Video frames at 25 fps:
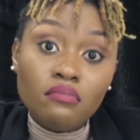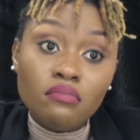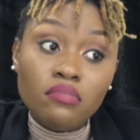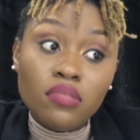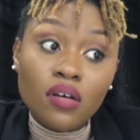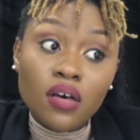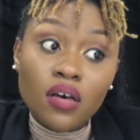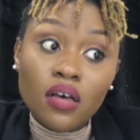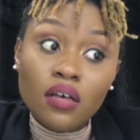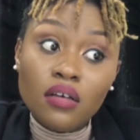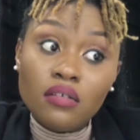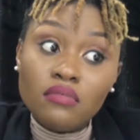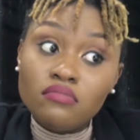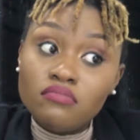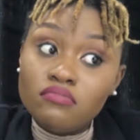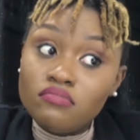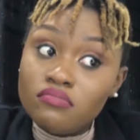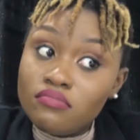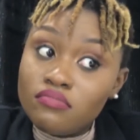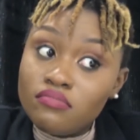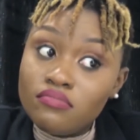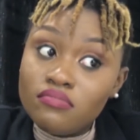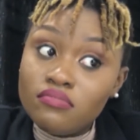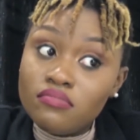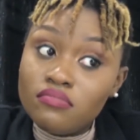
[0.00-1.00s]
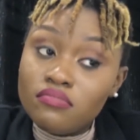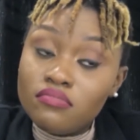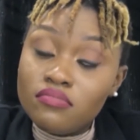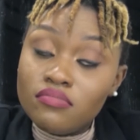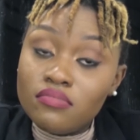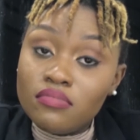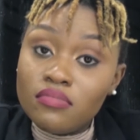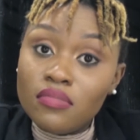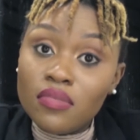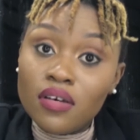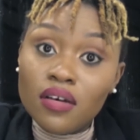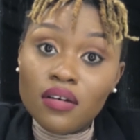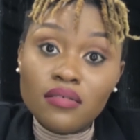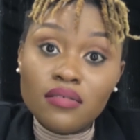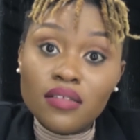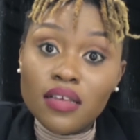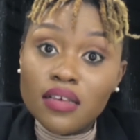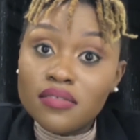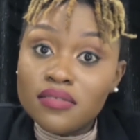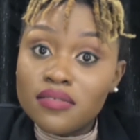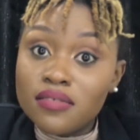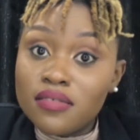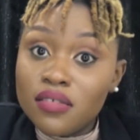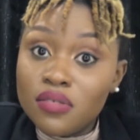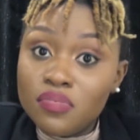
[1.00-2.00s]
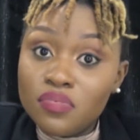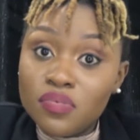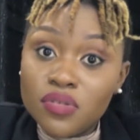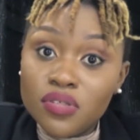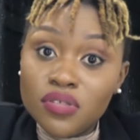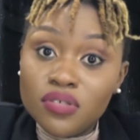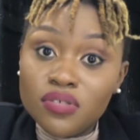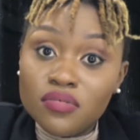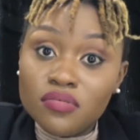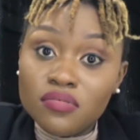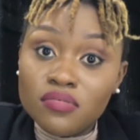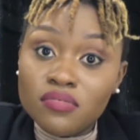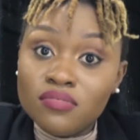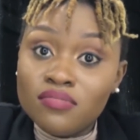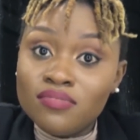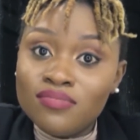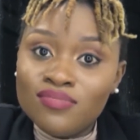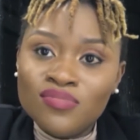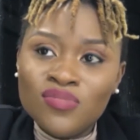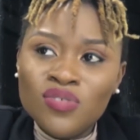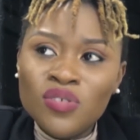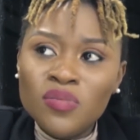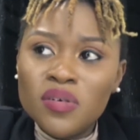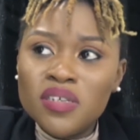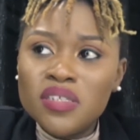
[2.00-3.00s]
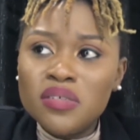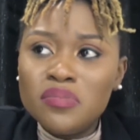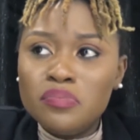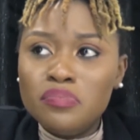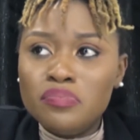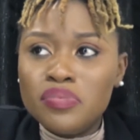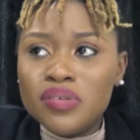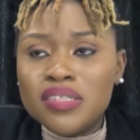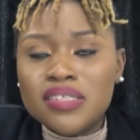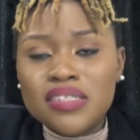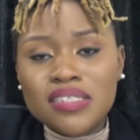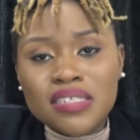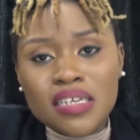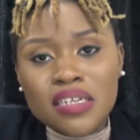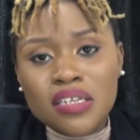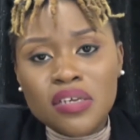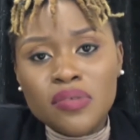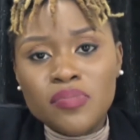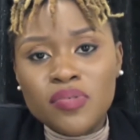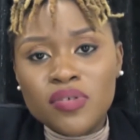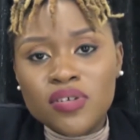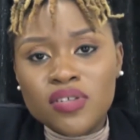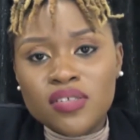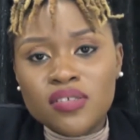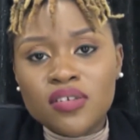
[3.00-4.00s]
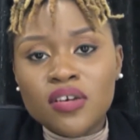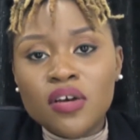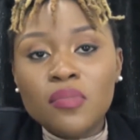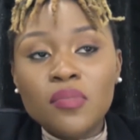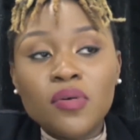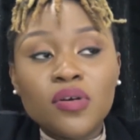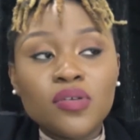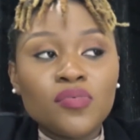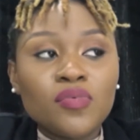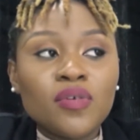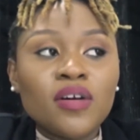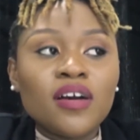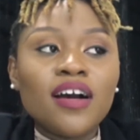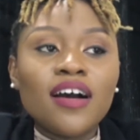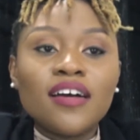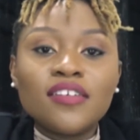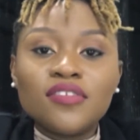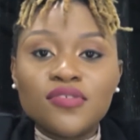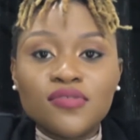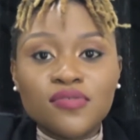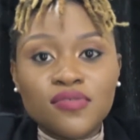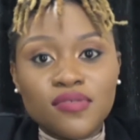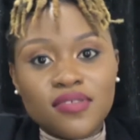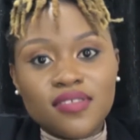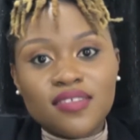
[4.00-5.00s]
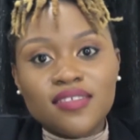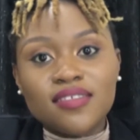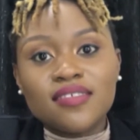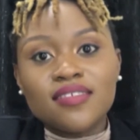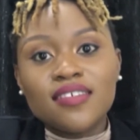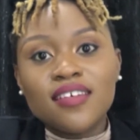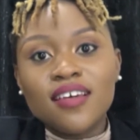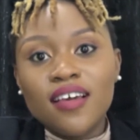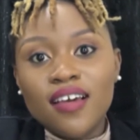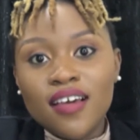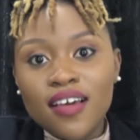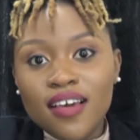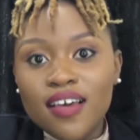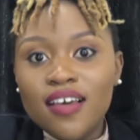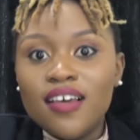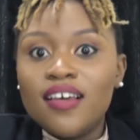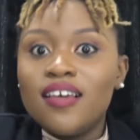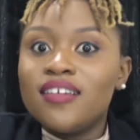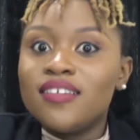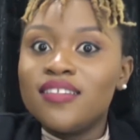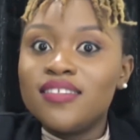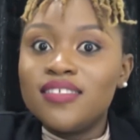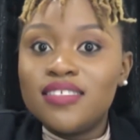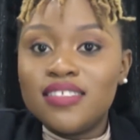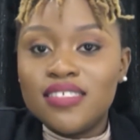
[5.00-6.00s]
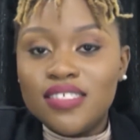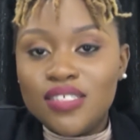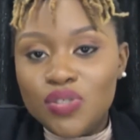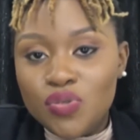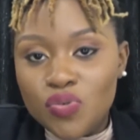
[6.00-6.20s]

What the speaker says: but I'd like to sleep with you. Nobody beats anybody. Come on, we're adults. This is